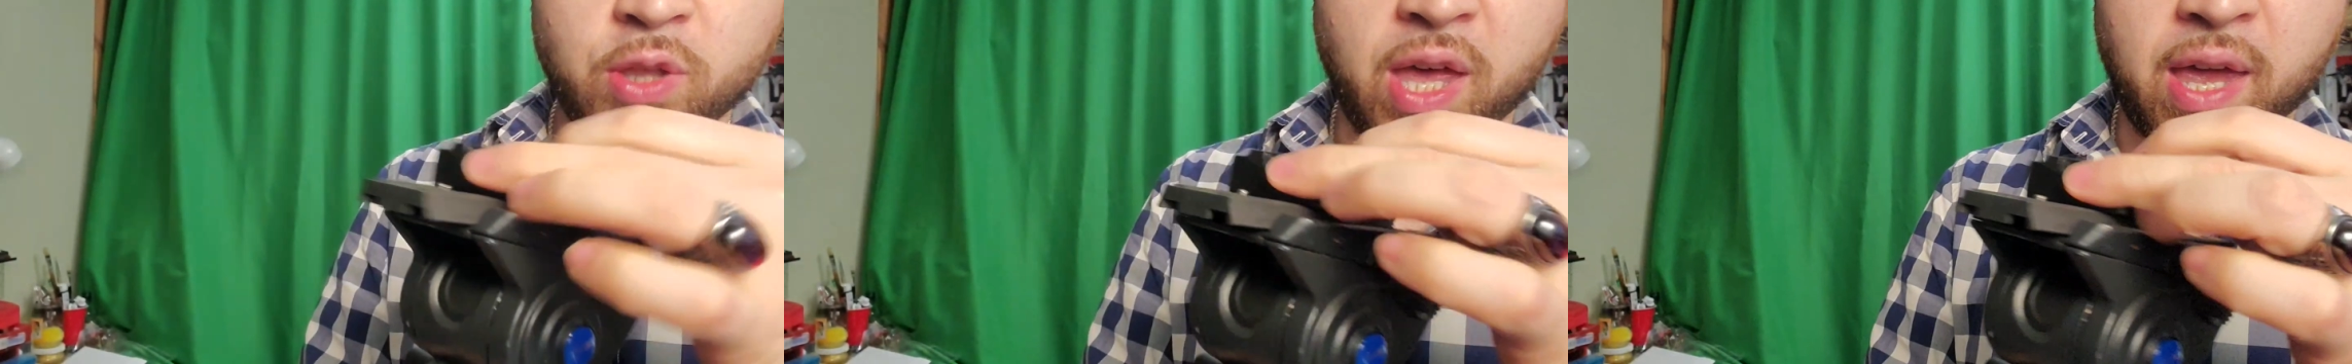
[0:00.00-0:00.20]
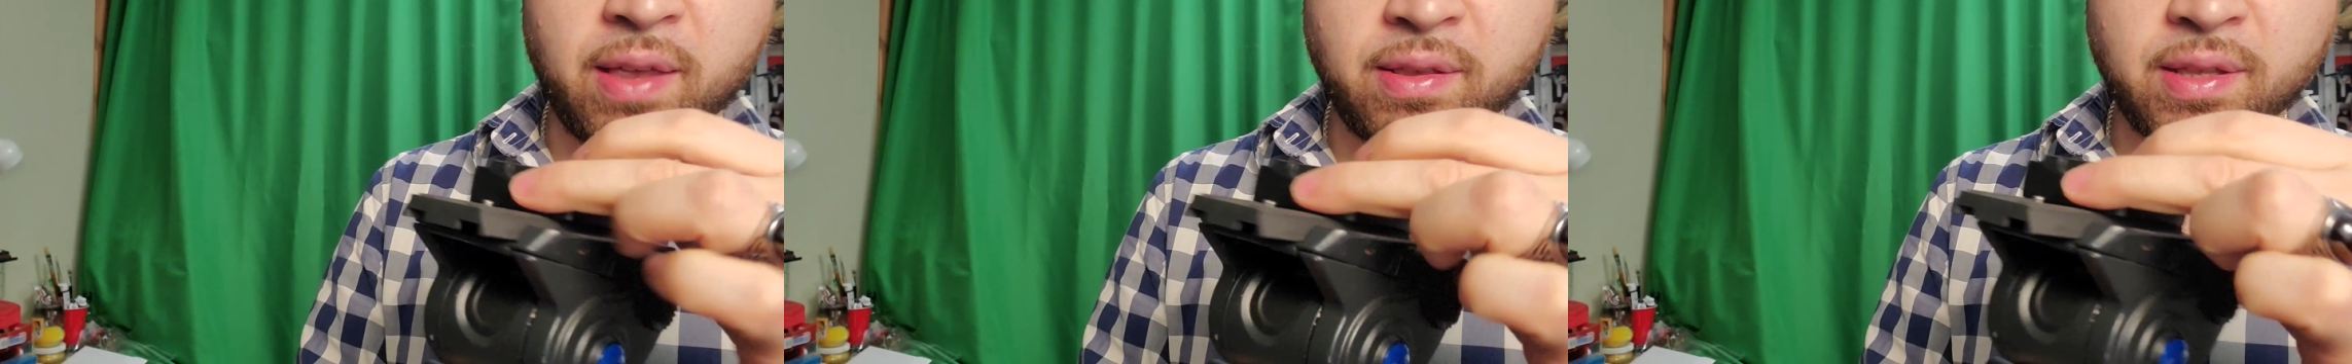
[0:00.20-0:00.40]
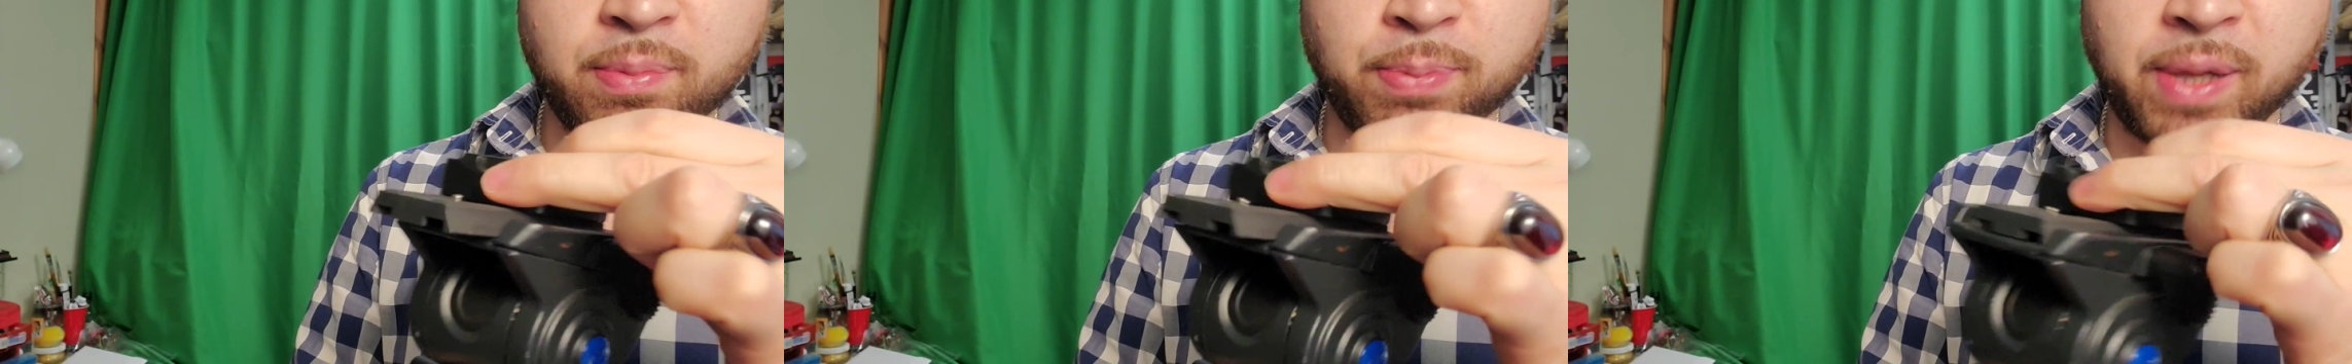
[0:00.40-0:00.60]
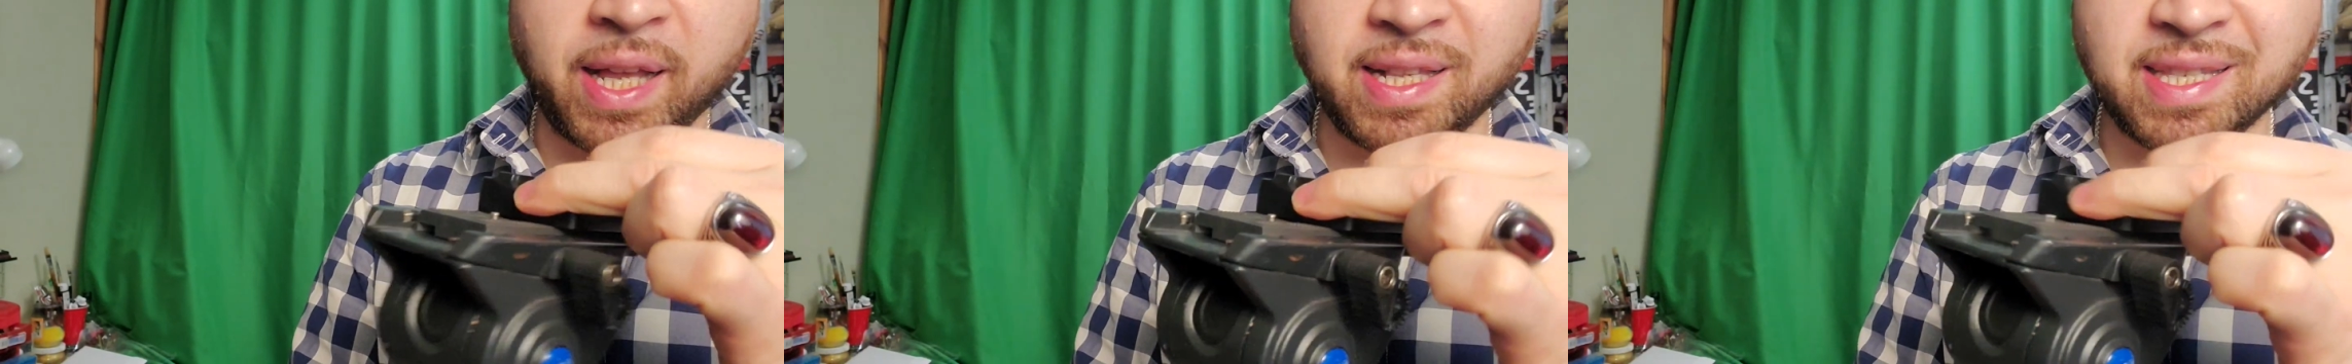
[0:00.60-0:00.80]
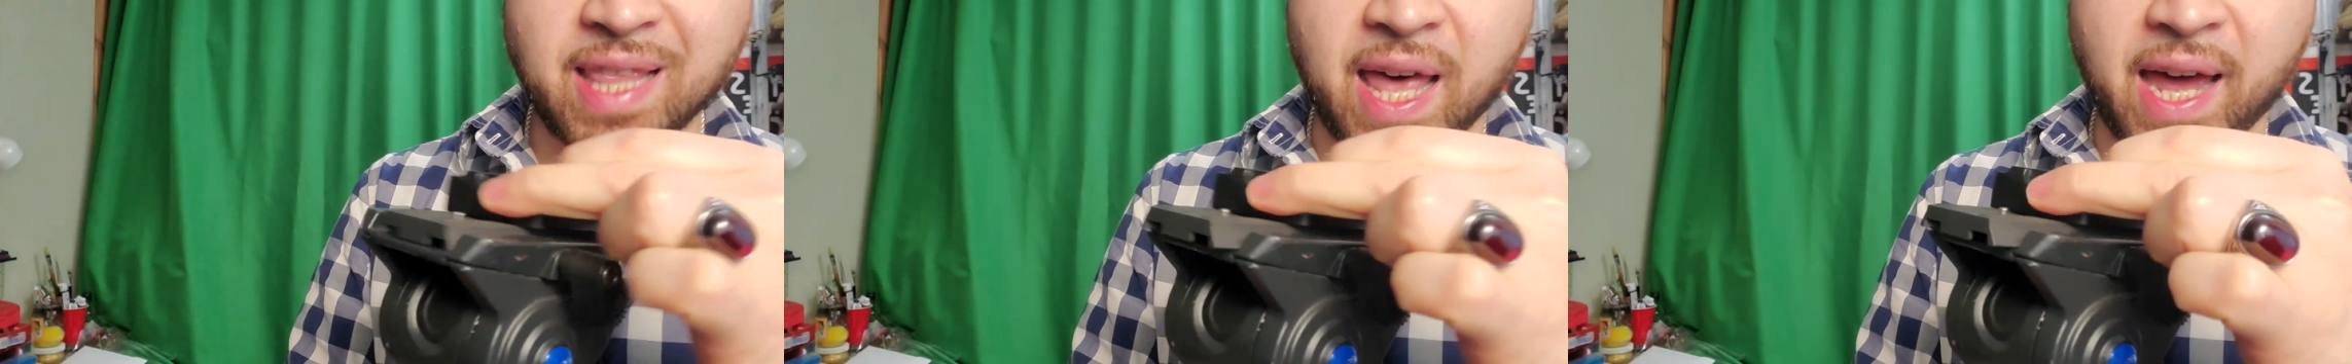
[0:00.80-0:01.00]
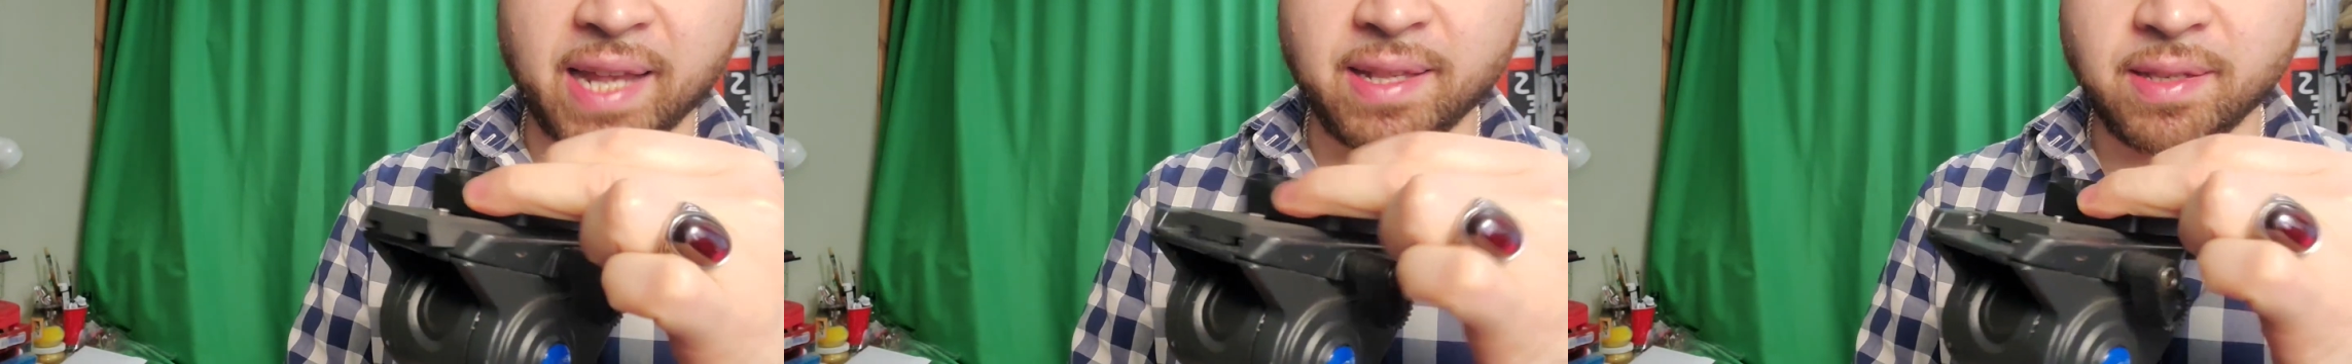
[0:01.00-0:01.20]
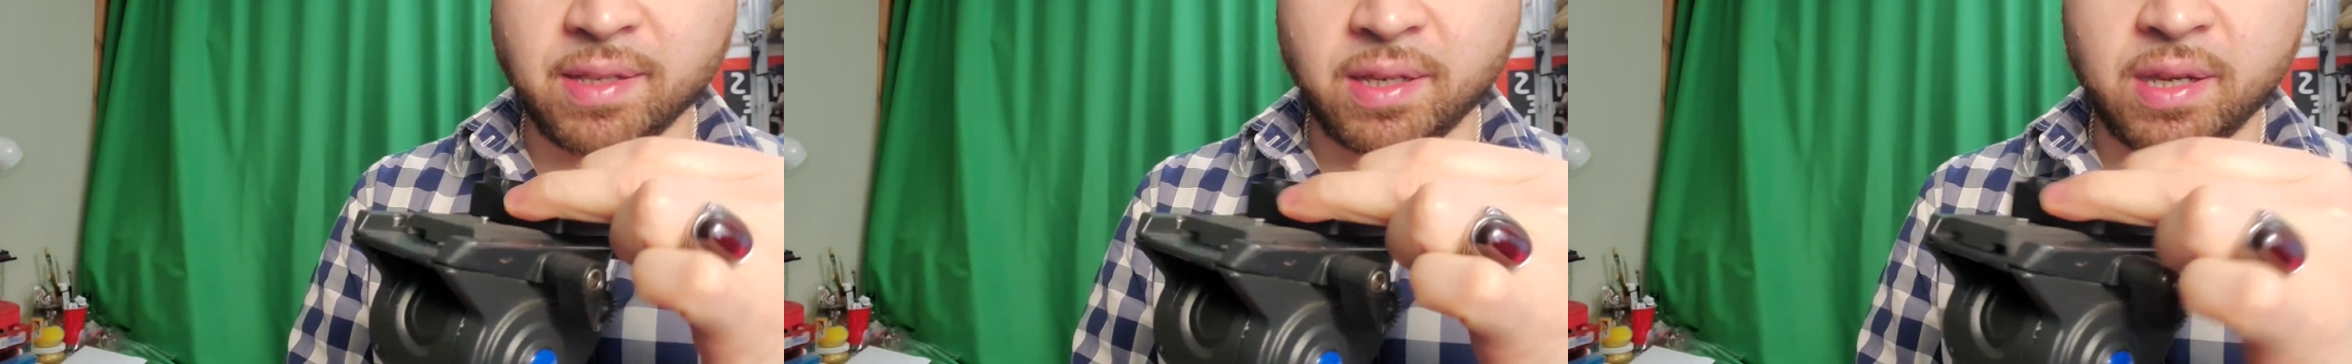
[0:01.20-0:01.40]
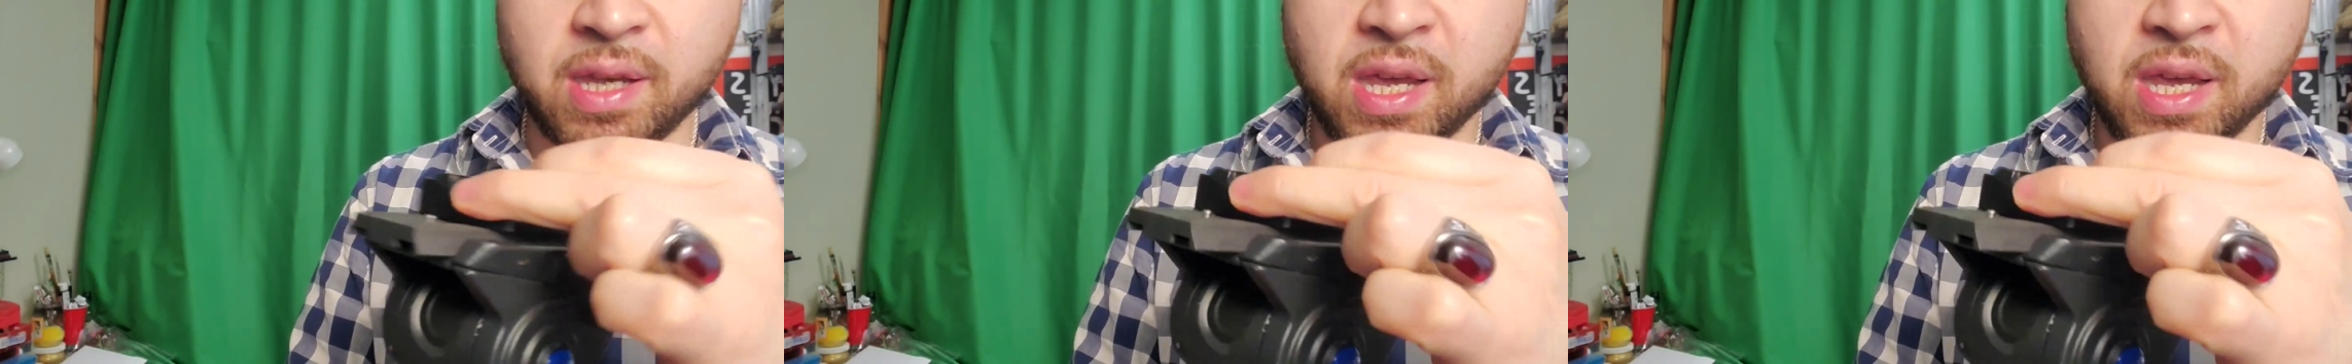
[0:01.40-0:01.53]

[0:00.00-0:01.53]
that the plate slides.